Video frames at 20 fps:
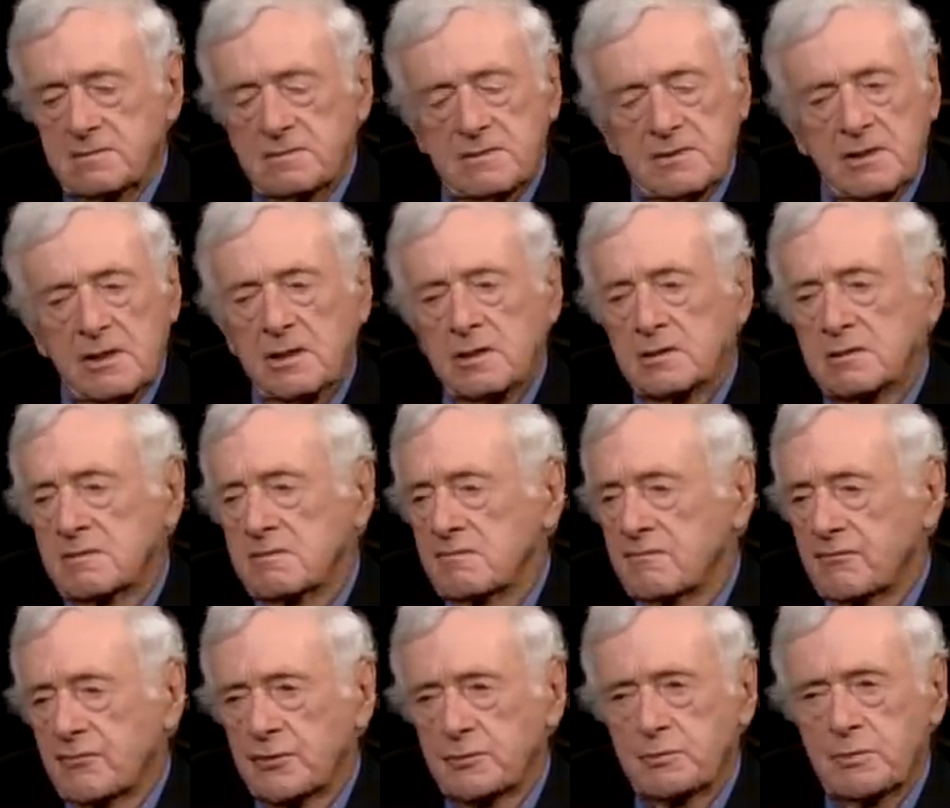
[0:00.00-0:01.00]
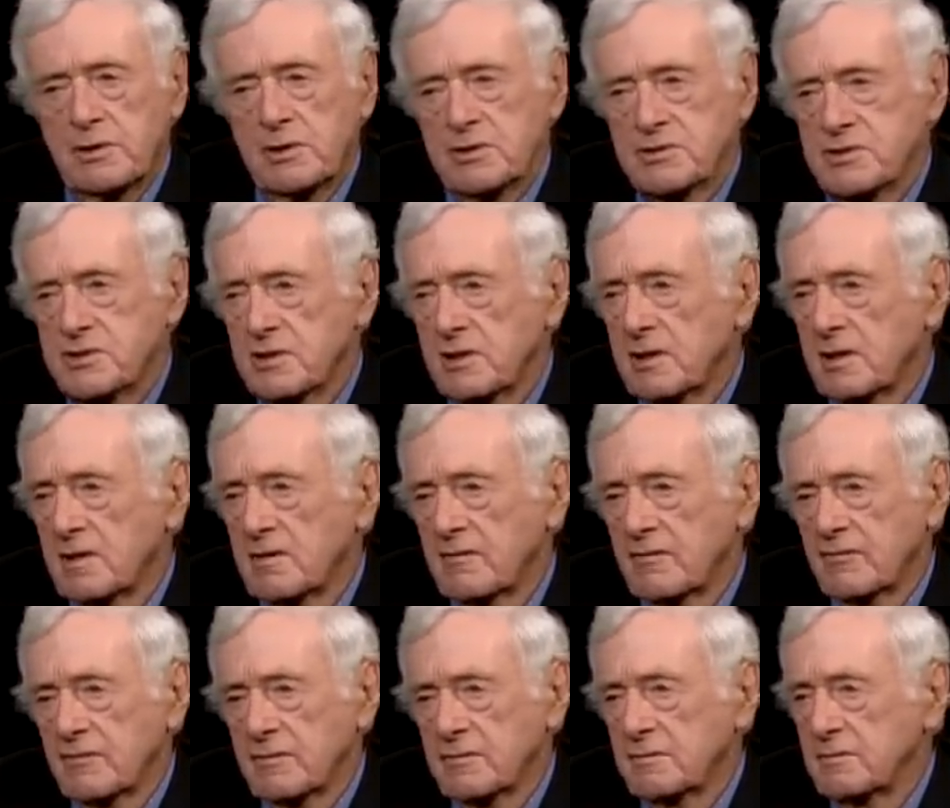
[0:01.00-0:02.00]
young football star
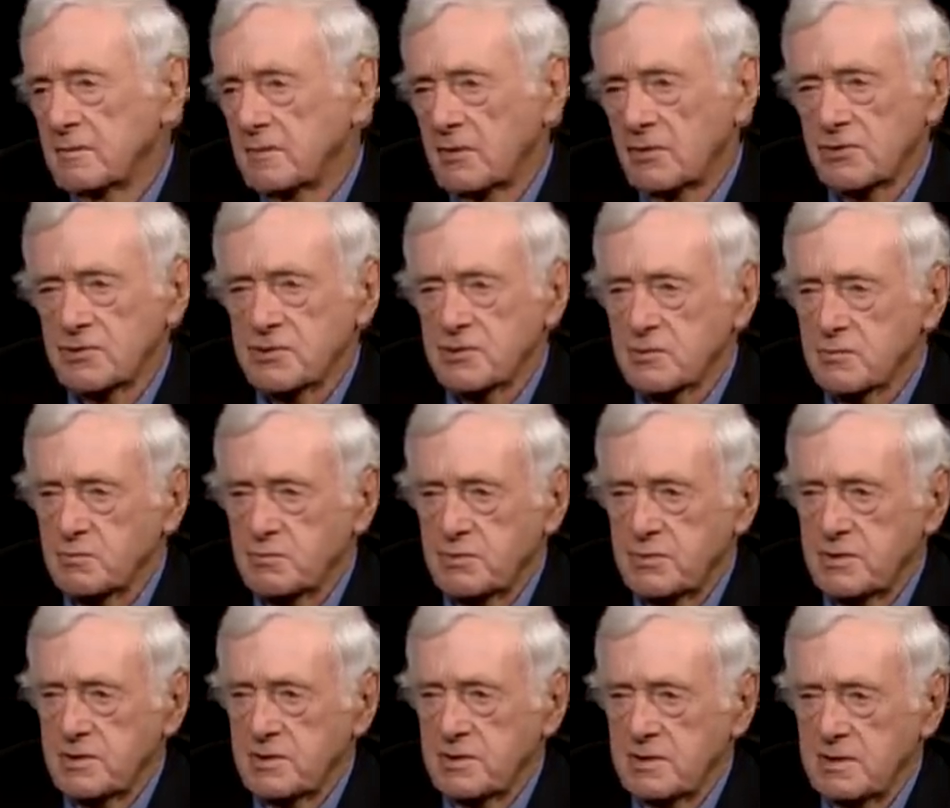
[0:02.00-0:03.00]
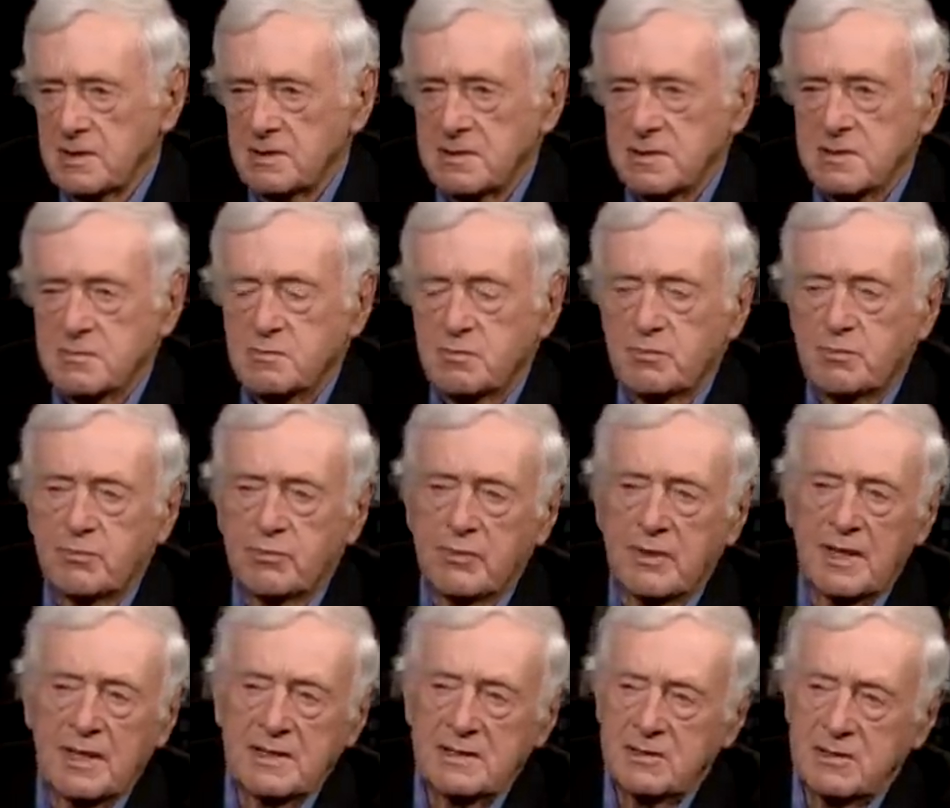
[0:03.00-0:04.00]
from Austin Peay and this
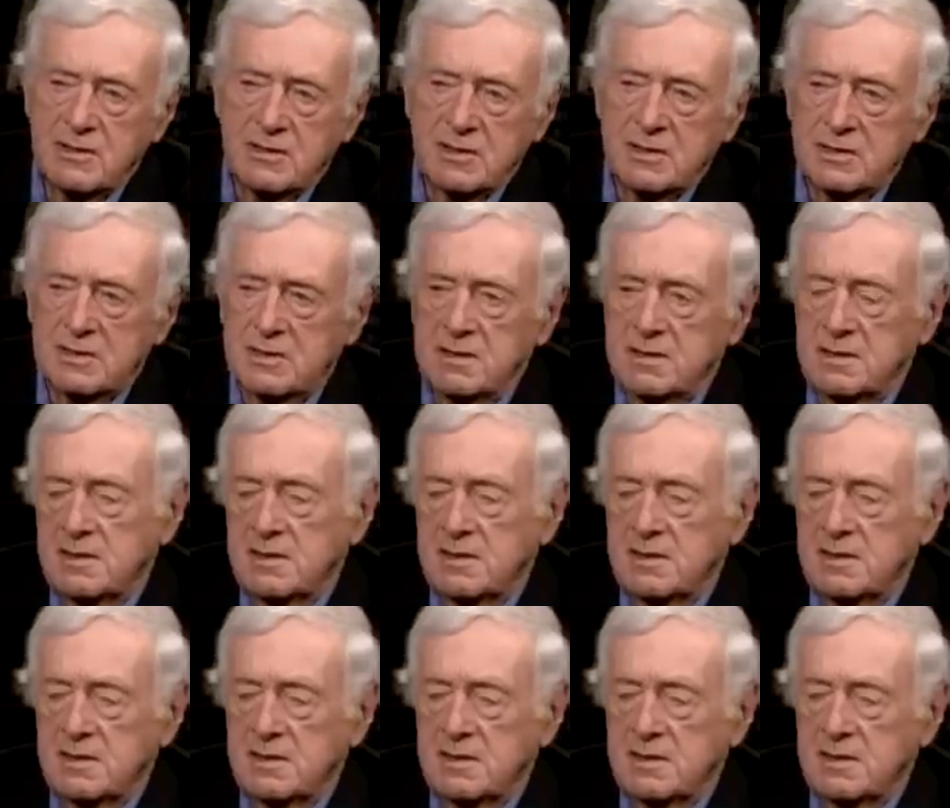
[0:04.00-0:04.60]
bright young